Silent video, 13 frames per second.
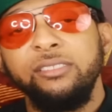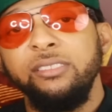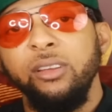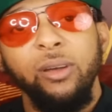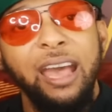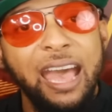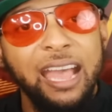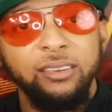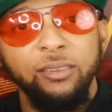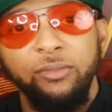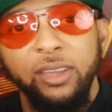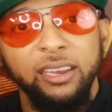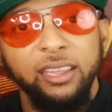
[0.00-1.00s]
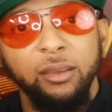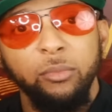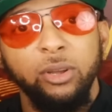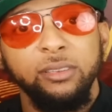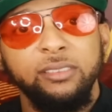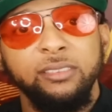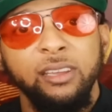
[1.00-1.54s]
They'll activate him
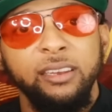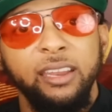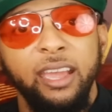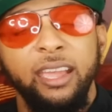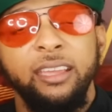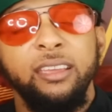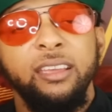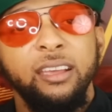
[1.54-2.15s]
on Sunday